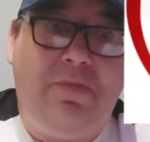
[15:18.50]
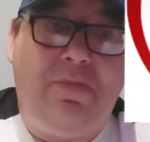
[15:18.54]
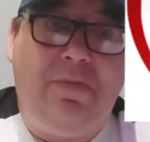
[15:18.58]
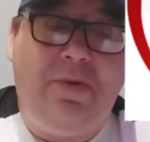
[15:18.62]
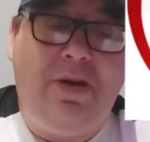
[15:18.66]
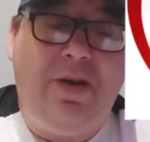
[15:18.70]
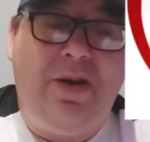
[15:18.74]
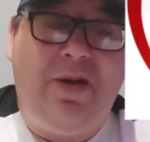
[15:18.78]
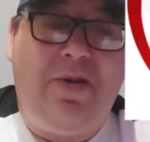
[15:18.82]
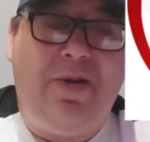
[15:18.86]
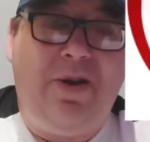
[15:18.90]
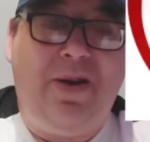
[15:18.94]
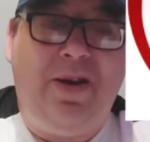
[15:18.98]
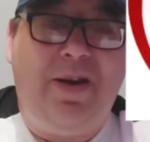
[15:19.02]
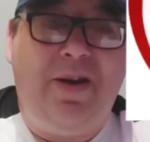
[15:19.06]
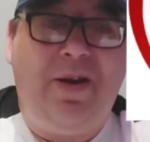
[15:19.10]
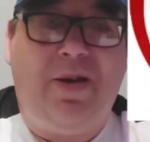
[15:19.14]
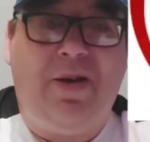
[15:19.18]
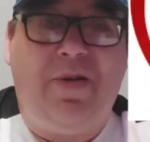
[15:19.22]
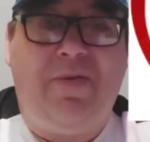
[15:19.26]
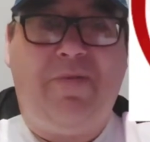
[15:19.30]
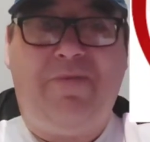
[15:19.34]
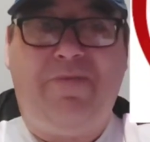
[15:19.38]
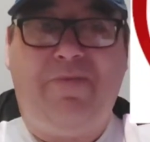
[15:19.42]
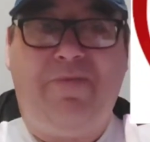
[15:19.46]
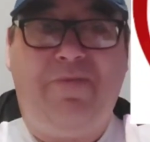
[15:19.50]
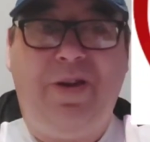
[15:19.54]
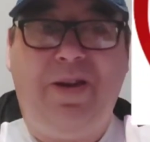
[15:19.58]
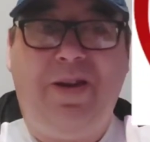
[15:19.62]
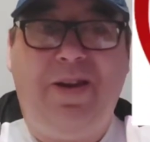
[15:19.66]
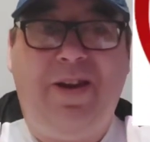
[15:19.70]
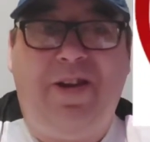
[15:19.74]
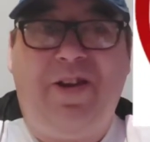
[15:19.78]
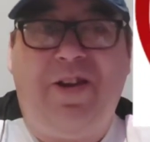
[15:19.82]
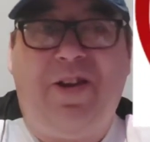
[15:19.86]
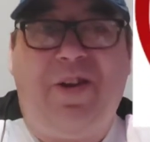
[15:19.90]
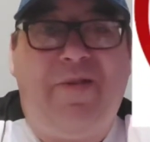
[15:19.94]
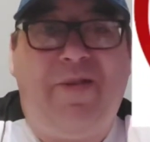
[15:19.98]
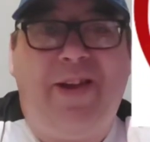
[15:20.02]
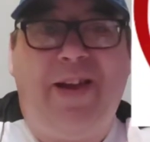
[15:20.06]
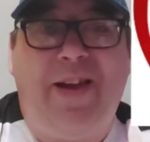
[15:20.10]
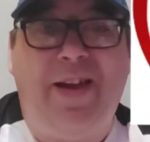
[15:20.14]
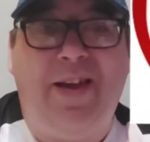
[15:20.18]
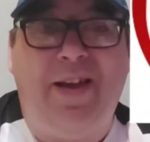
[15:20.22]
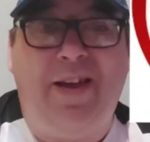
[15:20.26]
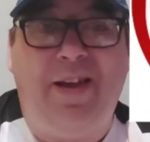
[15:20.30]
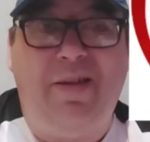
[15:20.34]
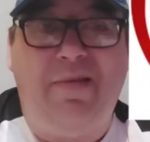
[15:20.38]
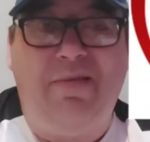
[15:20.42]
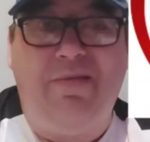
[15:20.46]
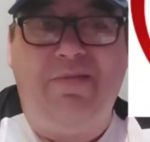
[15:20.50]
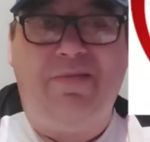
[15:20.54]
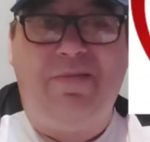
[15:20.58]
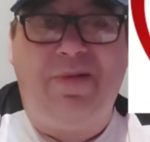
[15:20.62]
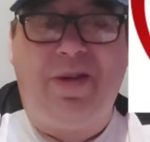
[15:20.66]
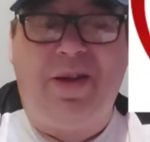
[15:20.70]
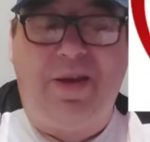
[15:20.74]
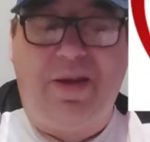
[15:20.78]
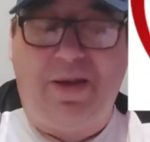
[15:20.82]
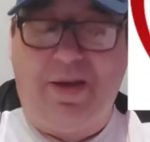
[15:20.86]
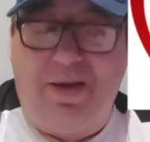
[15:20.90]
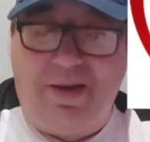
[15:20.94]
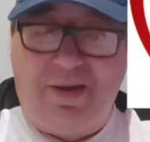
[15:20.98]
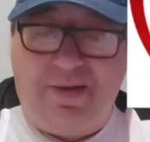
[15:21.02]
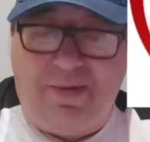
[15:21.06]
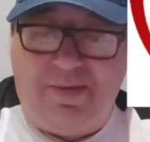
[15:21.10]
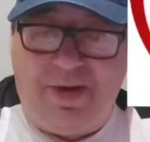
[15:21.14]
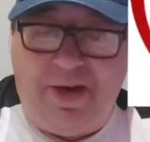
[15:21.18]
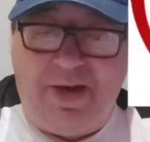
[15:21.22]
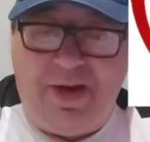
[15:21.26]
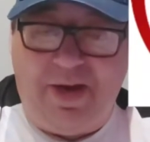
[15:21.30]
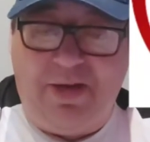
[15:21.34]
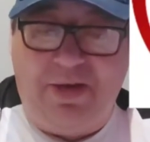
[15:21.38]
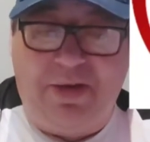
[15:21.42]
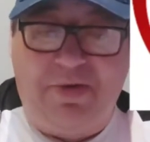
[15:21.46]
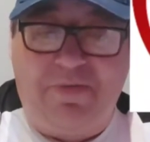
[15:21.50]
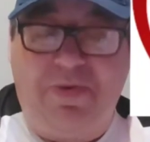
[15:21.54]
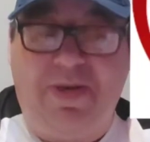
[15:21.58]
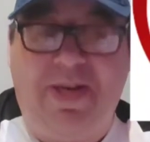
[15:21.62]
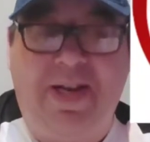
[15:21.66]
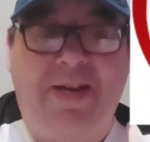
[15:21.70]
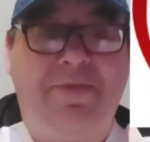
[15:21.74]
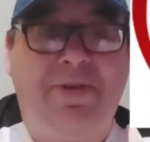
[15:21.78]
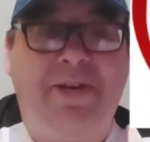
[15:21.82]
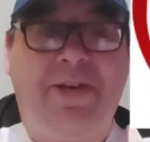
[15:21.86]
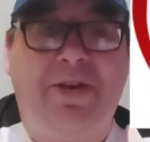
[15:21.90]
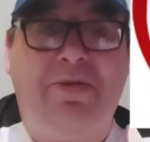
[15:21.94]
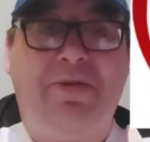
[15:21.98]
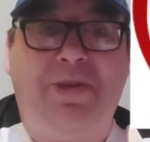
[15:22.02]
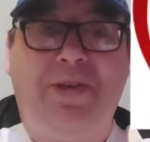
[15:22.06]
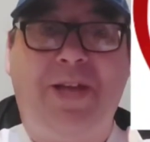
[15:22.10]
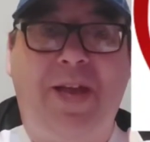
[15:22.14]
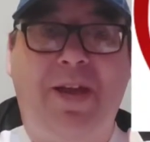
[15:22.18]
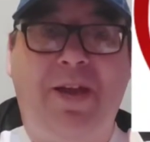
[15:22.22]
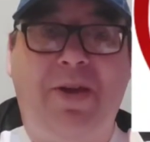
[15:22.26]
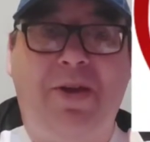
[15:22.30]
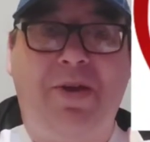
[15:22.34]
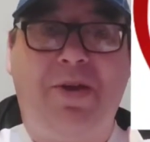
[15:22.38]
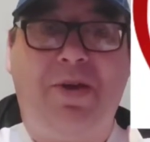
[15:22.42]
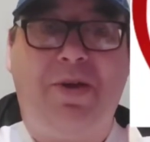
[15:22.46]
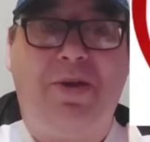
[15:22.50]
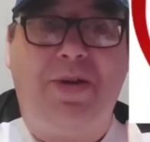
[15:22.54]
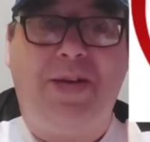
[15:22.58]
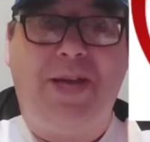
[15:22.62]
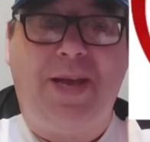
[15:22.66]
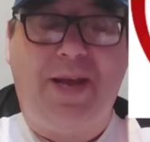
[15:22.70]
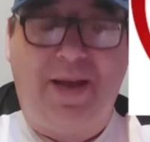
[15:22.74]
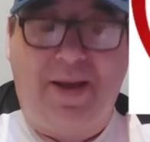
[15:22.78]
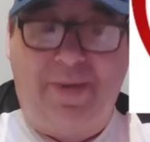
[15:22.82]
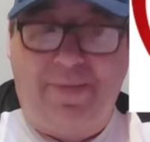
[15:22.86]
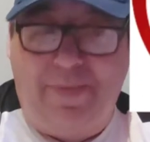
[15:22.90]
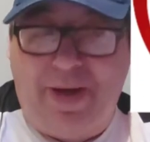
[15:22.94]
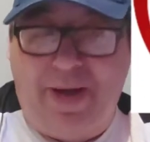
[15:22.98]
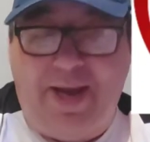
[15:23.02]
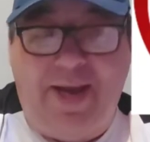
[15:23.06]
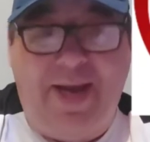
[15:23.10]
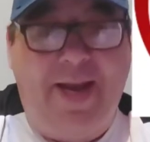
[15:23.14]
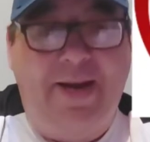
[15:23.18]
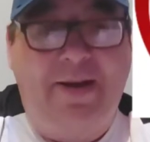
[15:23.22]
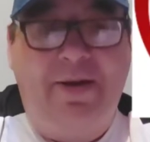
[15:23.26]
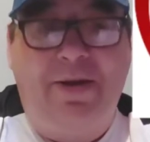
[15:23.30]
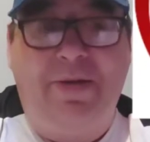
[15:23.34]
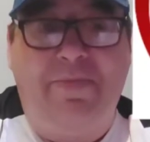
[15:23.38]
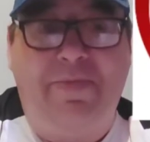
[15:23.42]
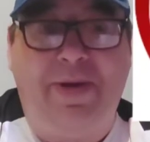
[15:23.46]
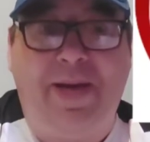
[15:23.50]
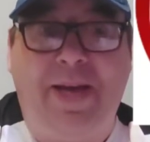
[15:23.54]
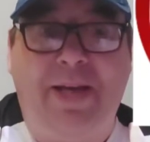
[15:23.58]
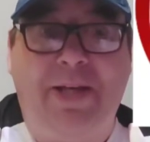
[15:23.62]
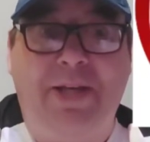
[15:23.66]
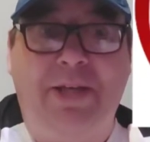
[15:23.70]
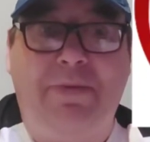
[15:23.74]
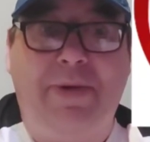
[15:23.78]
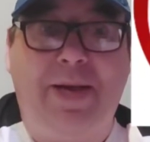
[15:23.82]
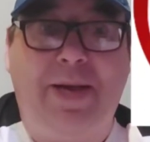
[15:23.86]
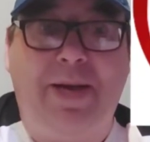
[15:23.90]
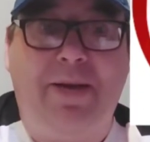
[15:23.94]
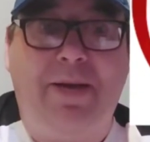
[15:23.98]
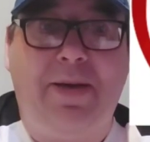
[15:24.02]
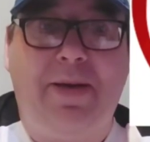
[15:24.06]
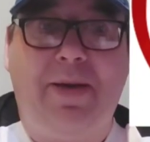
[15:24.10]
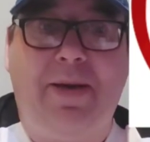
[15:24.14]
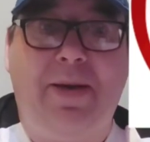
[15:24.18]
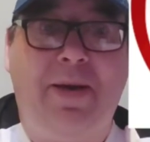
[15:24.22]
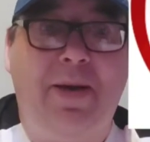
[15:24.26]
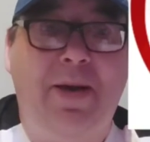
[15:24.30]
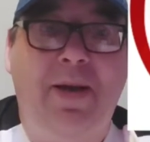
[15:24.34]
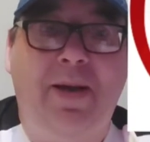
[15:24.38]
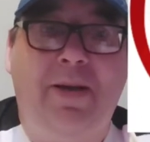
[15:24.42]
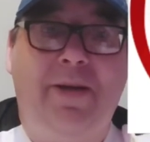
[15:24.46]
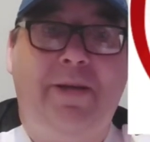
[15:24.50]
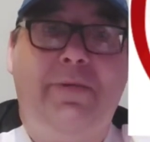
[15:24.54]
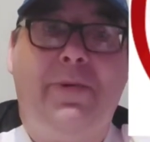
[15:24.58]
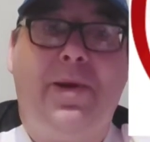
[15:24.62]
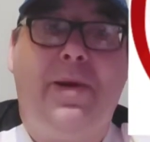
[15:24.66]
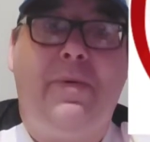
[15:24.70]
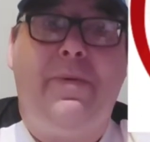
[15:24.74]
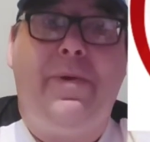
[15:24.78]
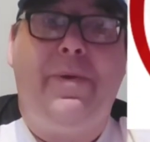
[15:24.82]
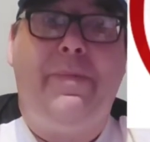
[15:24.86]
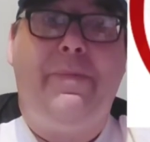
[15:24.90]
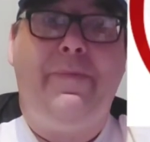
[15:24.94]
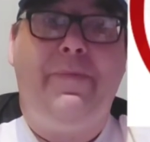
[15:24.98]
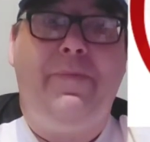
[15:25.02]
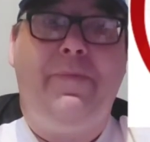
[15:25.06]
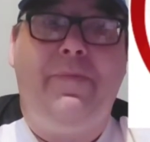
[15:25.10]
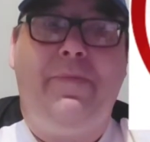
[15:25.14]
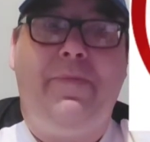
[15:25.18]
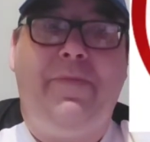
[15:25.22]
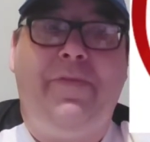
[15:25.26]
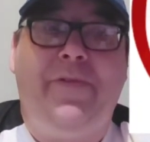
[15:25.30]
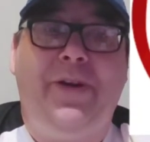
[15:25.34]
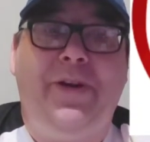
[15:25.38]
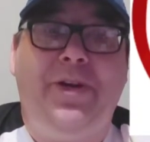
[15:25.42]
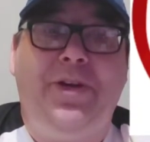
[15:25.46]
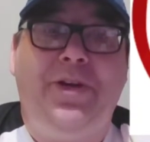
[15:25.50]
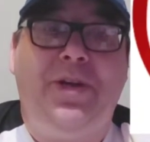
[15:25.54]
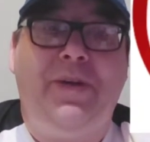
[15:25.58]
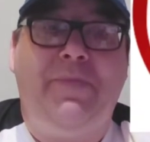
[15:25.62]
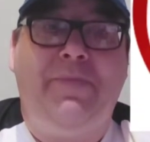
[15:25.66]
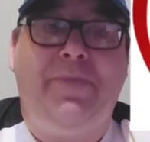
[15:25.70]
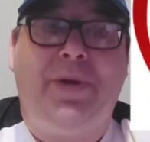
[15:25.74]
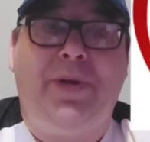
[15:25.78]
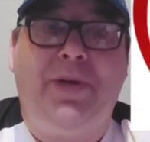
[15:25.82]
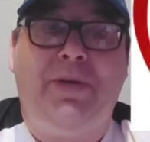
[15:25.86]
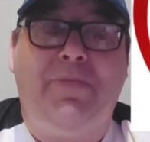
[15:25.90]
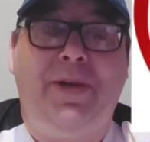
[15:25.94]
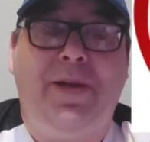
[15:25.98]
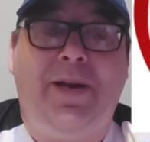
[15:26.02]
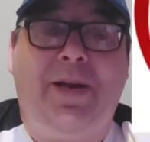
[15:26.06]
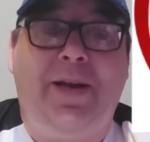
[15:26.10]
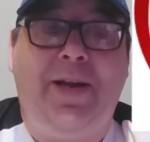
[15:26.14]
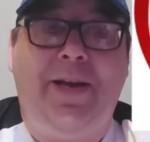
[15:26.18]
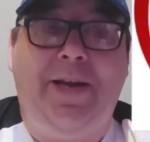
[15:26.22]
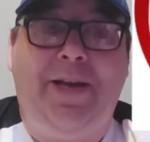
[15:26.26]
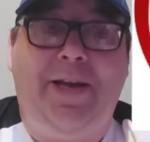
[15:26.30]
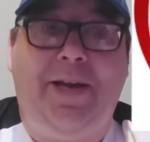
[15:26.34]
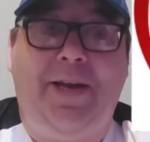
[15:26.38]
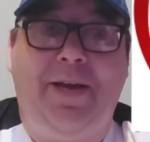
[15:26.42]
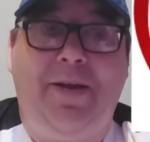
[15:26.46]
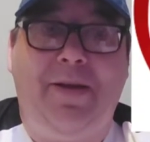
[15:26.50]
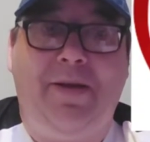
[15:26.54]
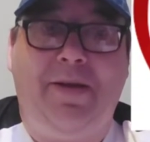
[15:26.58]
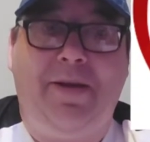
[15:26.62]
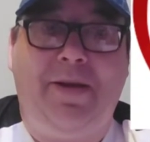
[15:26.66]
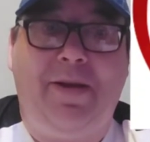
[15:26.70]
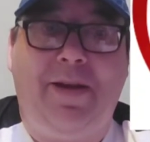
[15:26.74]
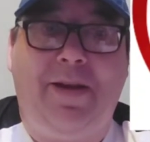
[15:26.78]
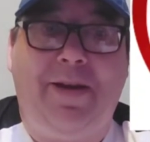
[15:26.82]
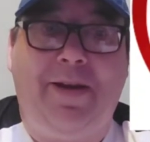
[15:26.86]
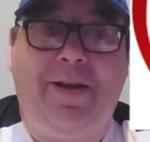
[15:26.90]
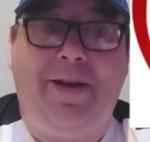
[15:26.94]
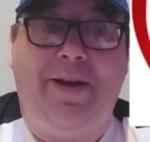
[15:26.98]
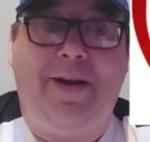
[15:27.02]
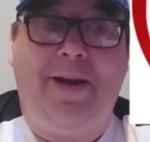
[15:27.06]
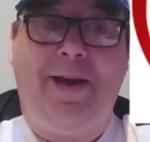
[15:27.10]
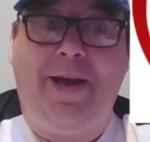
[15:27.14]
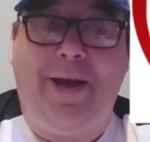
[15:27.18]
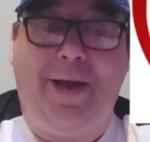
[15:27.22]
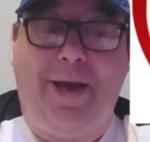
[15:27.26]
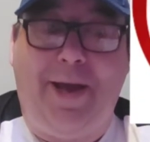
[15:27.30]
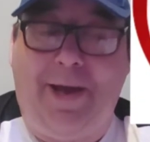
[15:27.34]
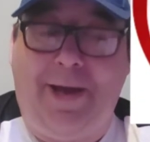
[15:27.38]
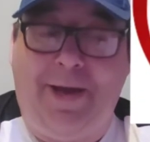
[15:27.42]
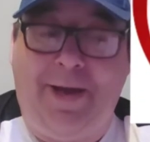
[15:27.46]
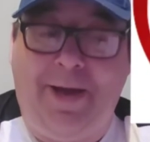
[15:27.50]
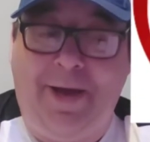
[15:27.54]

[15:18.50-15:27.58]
you know, he did all right. Sometimes he does get caught out, but again, to be expected. So while we finished at bottom at league, and at the,